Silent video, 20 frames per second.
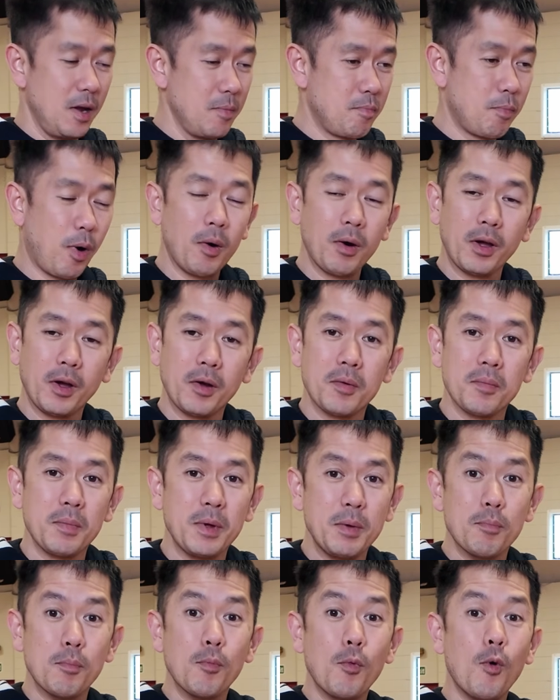It's probably going to
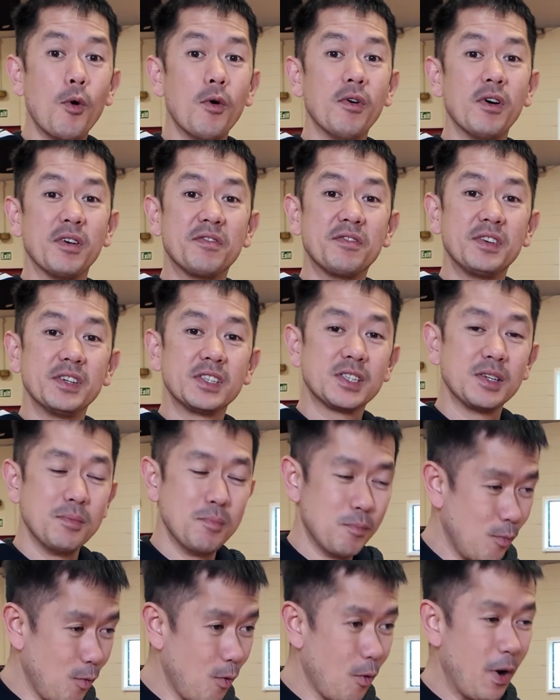be more efficient,
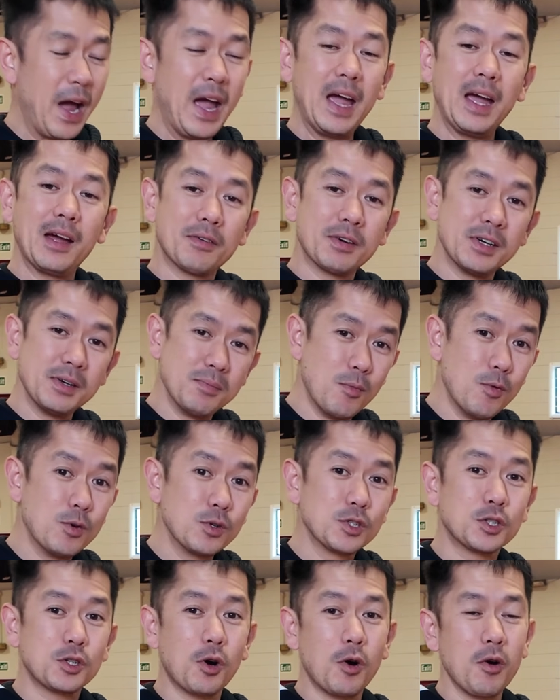more accurate, more
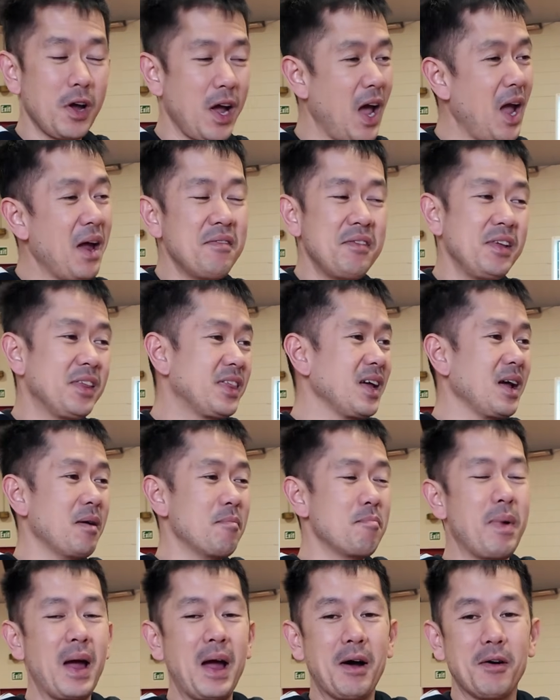stronger. Everything
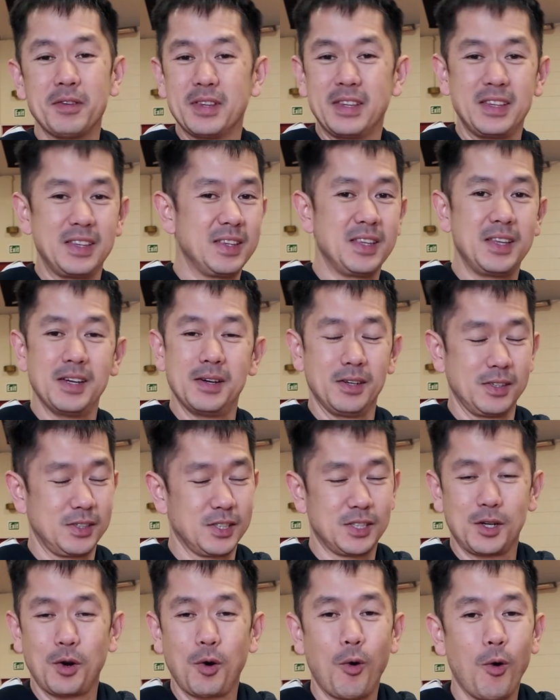about the
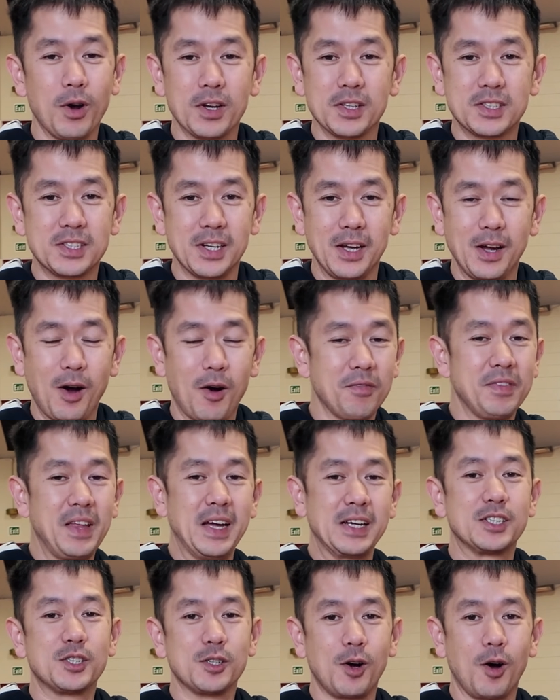quality of
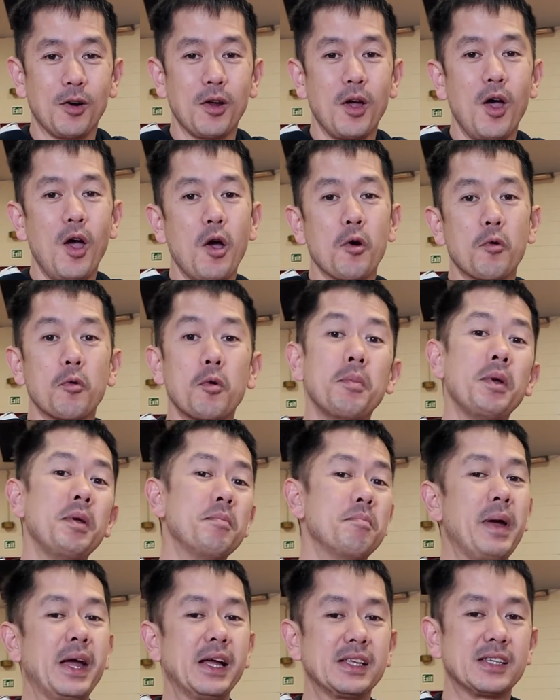that shot will be
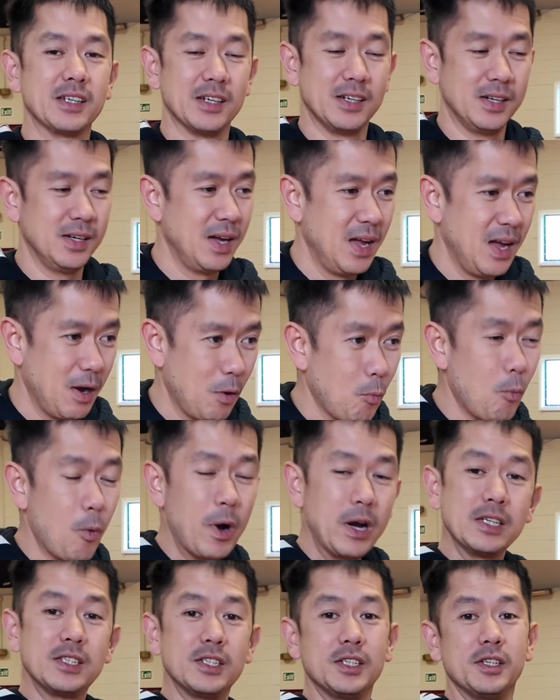better
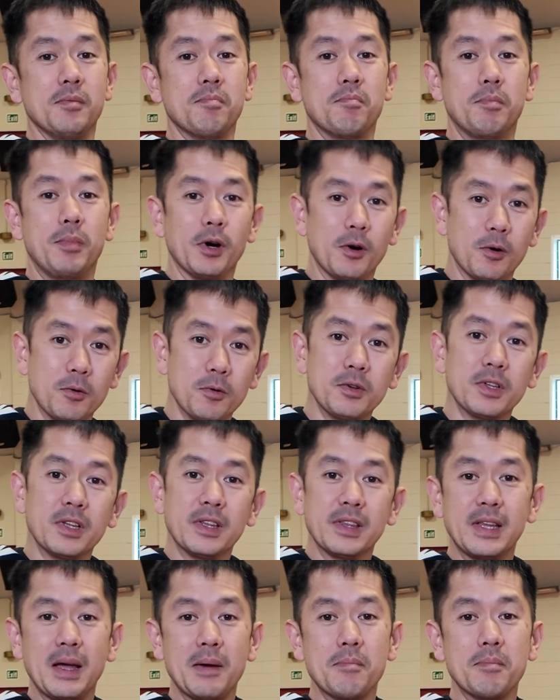once you build
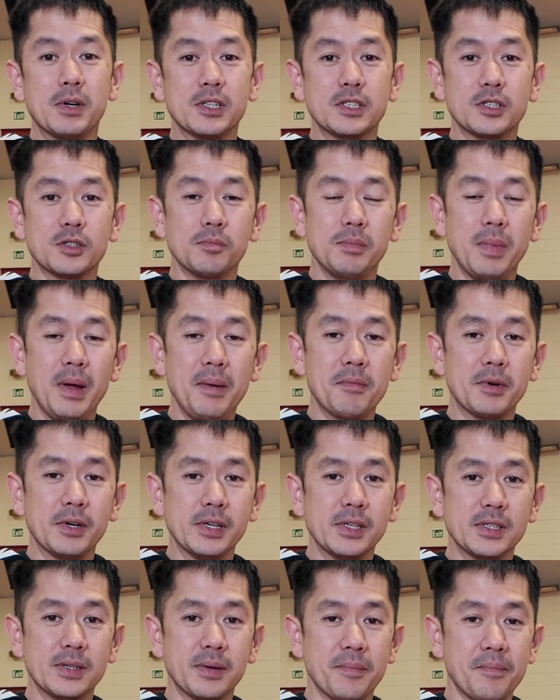that muscle memories.